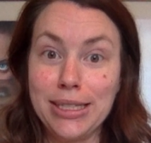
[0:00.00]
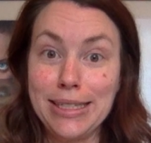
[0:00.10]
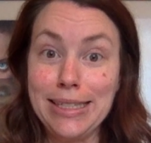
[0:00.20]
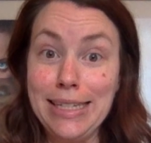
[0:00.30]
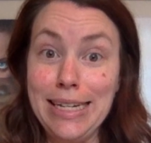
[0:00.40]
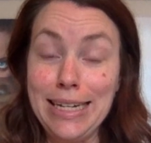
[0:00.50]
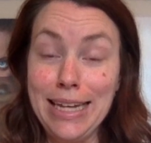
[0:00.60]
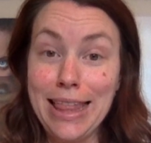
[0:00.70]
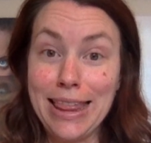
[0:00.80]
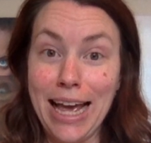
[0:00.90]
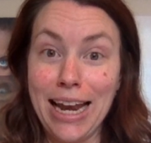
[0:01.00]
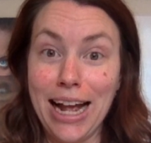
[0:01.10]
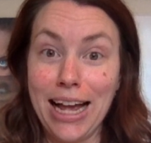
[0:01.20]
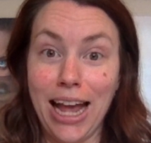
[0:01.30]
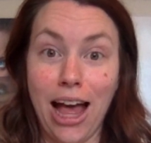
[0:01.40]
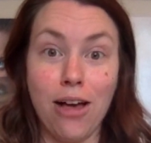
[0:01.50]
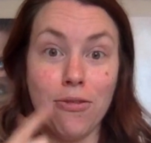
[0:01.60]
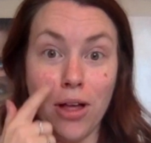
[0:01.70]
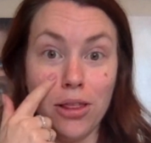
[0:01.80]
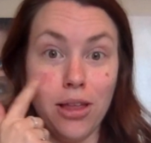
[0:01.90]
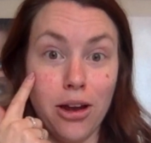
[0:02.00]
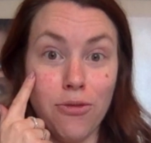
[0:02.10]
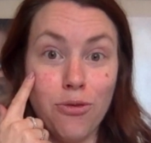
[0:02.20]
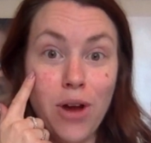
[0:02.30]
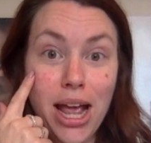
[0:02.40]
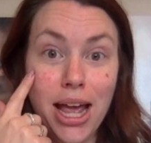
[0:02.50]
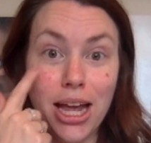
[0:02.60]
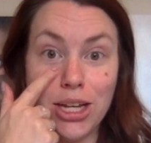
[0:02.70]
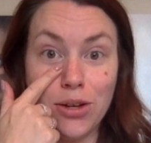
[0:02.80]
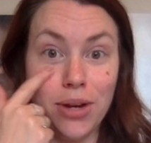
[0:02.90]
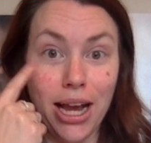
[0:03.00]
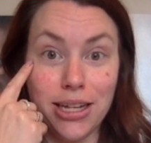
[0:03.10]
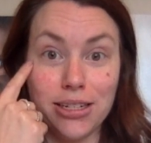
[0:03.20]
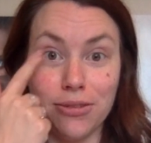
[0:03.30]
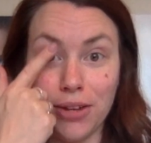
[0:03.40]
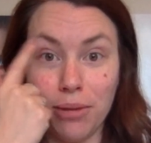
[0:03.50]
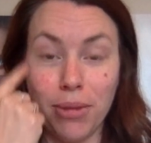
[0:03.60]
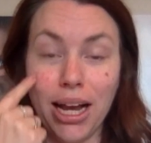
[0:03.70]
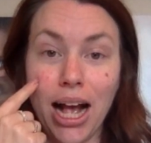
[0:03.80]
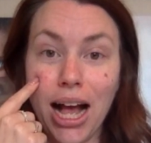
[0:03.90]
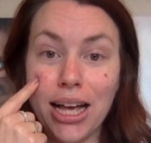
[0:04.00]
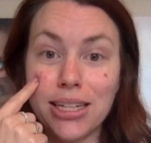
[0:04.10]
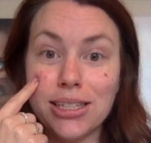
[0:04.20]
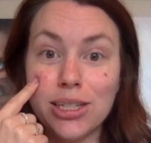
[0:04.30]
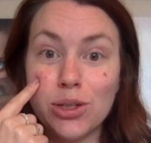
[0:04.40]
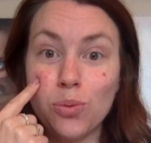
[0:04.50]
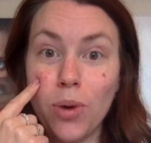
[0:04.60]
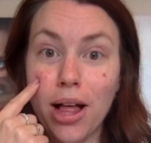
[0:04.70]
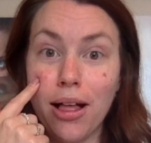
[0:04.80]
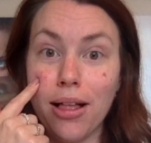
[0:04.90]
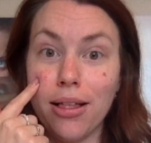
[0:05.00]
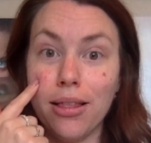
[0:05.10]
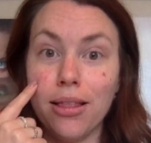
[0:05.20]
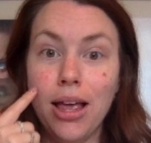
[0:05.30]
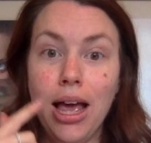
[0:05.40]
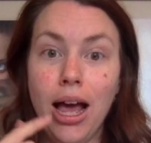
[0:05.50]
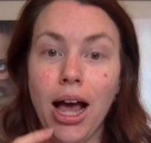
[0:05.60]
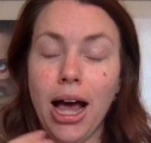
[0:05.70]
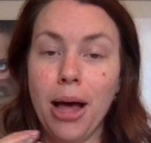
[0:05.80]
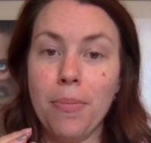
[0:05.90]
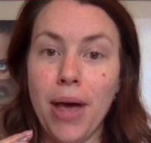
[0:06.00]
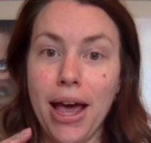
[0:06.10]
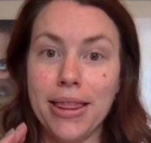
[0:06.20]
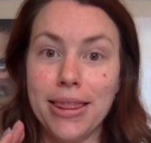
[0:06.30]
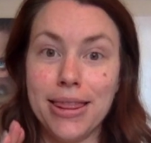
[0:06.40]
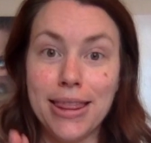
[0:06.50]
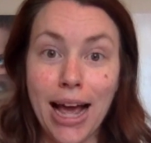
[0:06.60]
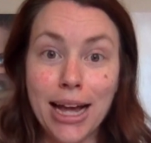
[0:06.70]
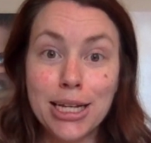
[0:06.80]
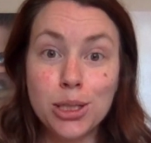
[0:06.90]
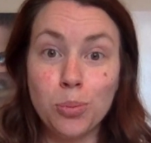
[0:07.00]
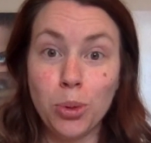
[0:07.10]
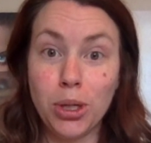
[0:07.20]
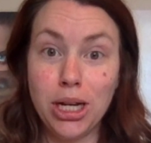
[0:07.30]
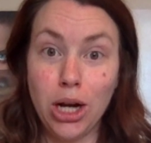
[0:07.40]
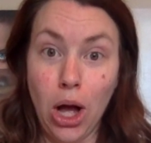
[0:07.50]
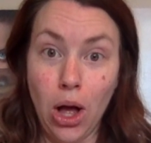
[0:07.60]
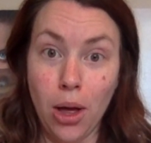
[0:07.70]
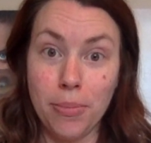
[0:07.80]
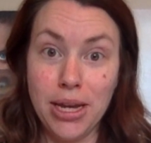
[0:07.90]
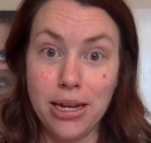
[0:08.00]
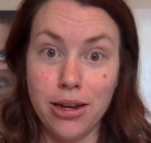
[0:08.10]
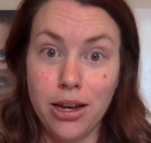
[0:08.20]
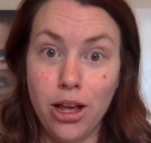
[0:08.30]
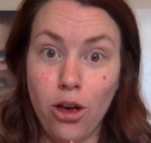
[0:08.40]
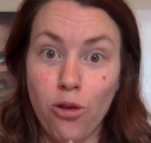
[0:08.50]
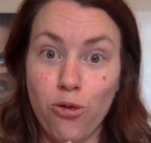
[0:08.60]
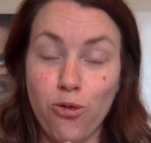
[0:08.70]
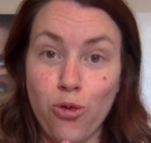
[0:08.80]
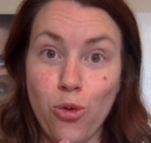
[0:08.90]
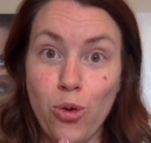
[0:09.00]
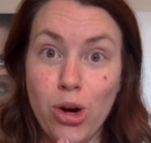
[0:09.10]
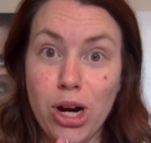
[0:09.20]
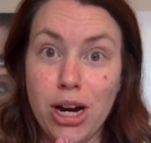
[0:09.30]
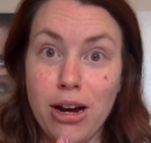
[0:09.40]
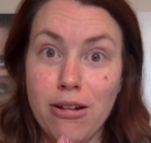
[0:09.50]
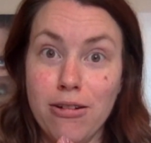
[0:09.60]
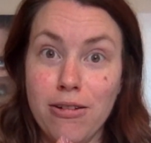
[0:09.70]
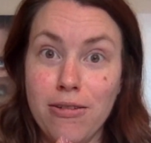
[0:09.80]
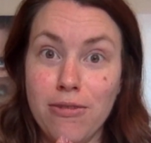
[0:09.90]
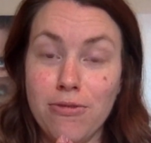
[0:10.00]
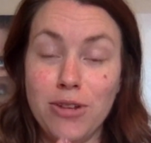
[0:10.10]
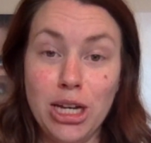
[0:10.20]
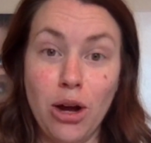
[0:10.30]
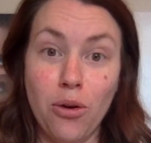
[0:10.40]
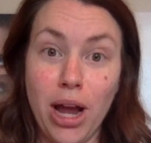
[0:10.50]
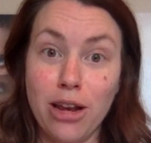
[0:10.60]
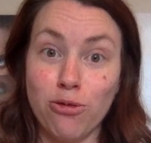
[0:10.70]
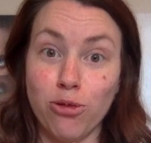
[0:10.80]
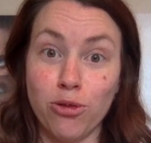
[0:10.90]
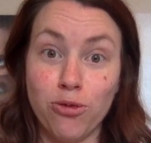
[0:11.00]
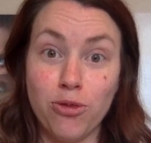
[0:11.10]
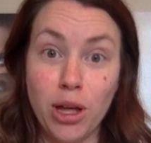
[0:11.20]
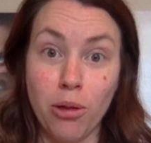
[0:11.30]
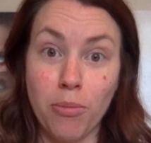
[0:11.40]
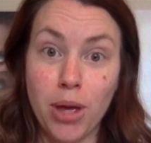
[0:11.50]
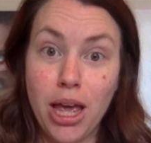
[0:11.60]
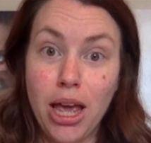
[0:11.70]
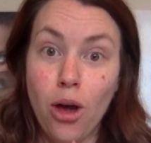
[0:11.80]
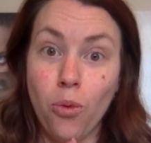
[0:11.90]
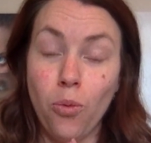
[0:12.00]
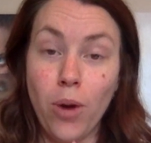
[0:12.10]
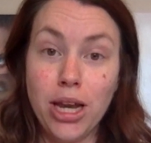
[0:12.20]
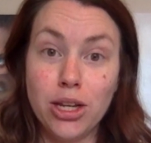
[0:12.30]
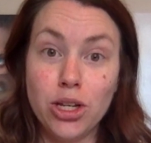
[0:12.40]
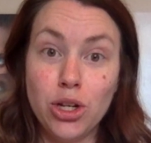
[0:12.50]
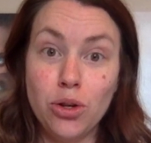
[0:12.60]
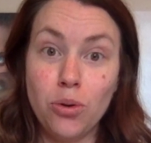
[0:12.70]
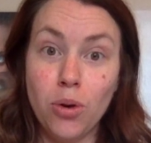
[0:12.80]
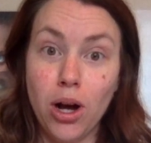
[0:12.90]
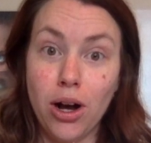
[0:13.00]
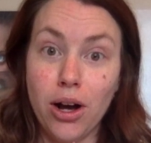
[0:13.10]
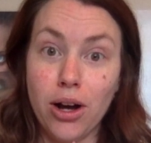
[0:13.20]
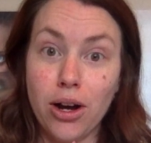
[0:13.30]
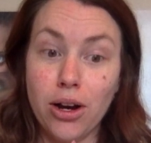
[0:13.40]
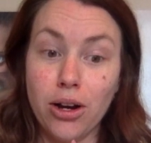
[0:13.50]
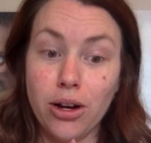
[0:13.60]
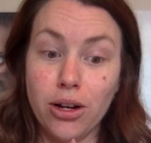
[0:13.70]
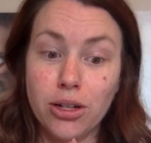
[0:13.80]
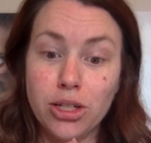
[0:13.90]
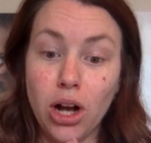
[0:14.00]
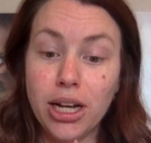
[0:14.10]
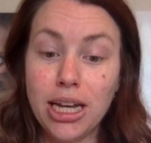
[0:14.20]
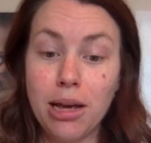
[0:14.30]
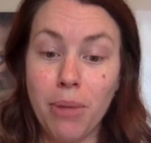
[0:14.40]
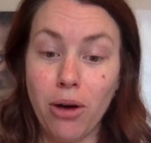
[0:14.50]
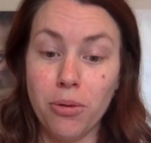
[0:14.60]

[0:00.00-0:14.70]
see that I have a lot of red. You can't define my eyes as well. And that is pretty common for video and for film. When you are talking about